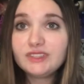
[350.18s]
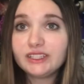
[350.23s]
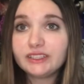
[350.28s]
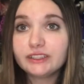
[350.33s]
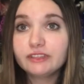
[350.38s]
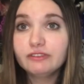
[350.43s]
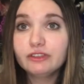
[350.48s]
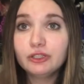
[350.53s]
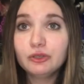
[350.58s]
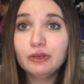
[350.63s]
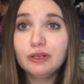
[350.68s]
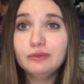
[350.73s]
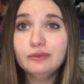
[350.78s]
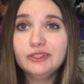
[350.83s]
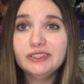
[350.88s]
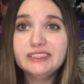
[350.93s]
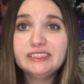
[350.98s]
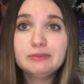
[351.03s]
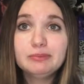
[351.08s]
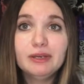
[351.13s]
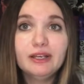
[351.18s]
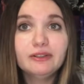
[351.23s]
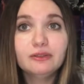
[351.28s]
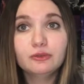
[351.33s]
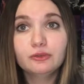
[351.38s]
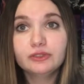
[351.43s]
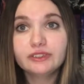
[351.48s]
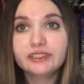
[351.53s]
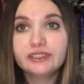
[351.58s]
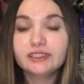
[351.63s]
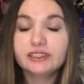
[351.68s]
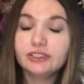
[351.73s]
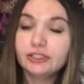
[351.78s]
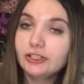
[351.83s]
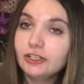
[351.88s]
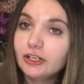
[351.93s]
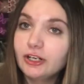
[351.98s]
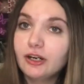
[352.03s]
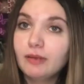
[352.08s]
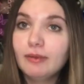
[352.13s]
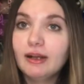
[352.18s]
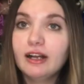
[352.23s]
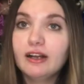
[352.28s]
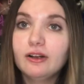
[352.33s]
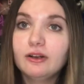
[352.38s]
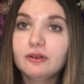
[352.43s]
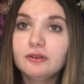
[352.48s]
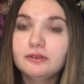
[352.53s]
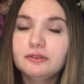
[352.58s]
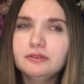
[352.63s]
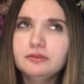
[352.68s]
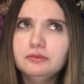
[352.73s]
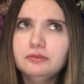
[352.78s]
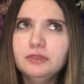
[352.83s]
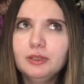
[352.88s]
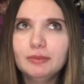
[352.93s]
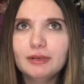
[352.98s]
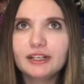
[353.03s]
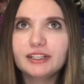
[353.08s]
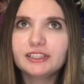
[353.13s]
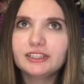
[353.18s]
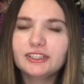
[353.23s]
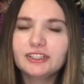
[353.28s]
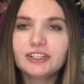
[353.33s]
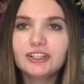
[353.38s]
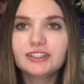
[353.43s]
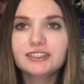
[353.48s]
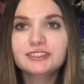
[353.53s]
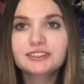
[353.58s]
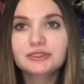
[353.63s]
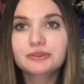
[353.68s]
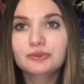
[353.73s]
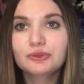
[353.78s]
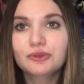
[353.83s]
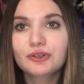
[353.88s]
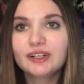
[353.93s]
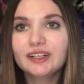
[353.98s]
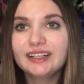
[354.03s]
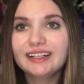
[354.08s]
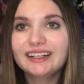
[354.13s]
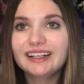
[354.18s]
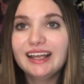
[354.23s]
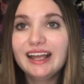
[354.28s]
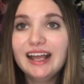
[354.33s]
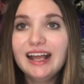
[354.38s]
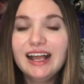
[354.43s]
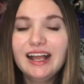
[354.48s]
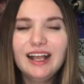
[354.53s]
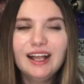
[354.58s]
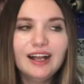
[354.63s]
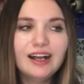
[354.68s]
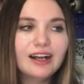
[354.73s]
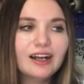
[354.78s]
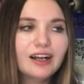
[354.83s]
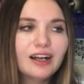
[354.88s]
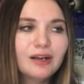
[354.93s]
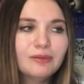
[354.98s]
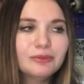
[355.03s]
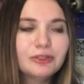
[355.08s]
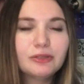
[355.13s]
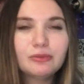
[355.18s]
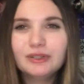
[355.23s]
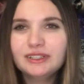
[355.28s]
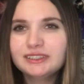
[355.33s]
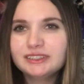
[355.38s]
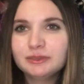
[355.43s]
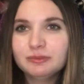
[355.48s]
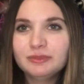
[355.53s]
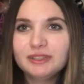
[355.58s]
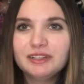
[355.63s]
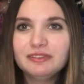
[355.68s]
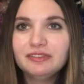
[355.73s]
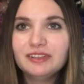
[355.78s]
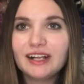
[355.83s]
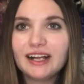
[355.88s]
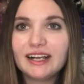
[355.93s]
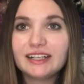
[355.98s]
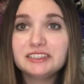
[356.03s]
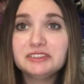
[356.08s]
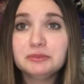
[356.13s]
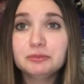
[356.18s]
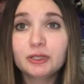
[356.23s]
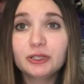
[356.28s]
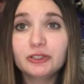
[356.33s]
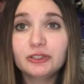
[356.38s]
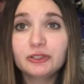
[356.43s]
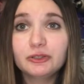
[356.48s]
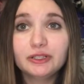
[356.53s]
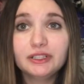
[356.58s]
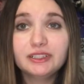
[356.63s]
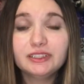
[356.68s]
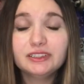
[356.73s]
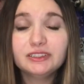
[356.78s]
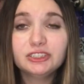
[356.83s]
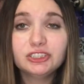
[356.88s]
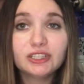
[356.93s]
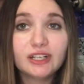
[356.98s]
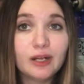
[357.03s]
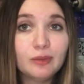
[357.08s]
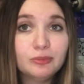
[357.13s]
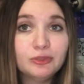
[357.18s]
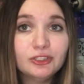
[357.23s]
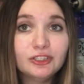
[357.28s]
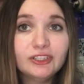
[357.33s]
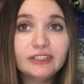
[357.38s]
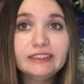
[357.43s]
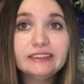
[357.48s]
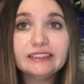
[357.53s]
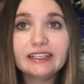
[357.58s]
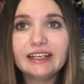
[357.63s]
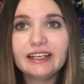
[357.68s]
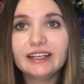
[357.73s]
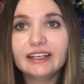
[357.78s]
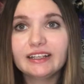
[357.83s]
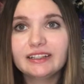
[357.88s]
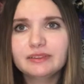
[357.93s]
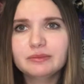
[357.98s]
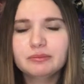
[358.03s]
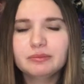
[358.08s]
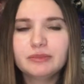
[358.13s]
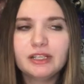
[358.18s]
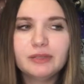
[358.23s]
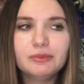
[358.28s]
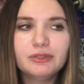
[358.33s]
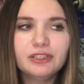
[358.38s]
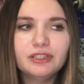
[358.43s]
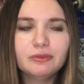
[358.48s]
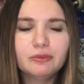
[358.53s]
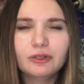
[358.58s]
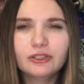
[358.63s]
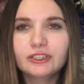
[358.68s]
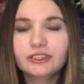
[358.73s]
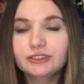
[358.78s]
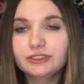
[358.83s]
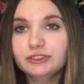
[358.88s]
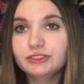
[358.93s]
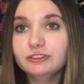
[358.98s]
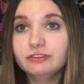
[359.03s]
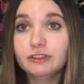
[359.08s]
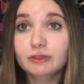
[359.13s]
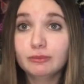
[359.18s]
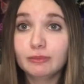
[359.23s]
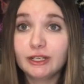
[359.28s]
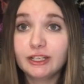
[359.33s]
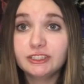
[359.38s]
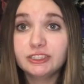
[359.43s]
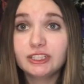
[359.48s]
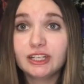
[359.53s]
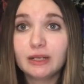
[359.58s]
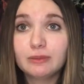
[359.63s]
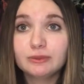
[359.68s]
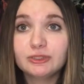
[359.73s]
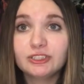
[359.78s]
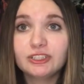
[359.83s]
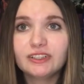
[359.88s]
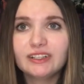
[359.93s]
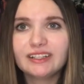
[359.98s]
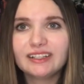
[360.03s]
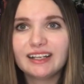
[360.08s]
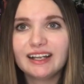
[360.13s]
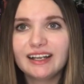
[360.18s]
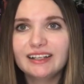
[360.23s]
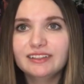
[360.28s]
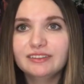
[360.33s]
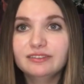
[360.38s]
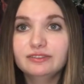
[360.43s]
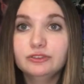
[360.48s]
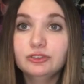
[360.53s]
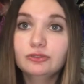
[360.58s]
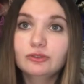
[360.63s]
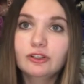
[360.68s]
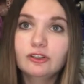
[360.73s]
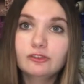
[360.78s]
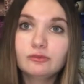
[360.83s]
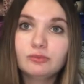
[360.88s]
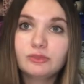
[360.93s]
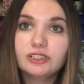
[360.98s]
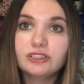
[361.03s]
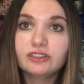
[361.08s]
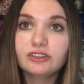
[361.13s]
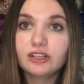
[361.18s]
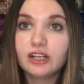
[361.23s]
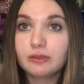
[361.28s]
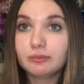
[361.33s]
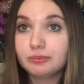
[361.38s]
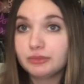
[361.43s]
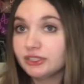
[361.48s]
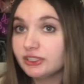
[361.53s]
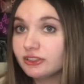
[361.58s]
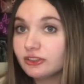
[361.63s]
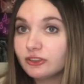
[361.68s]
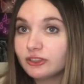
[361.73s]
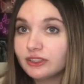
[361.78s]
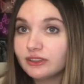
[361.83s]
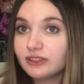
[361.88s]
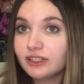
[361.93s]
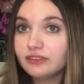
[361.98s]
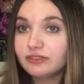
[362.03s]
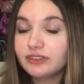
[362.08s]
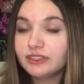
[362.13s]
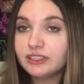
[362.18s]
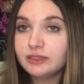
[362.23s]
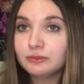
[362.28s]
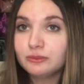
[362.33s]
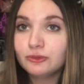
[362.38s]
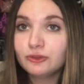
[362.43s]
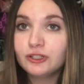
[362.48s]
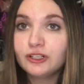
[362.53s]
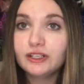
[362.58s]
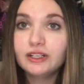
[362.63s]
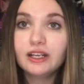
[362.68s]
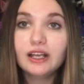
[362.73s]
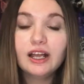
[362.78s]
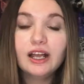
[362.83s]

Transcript: Even though I really spent only a year, about a year in a sorority, there were some red flags from other Greek chapters and maybe one or two from my chapter that kind of drove me to not be in Greek life anymore.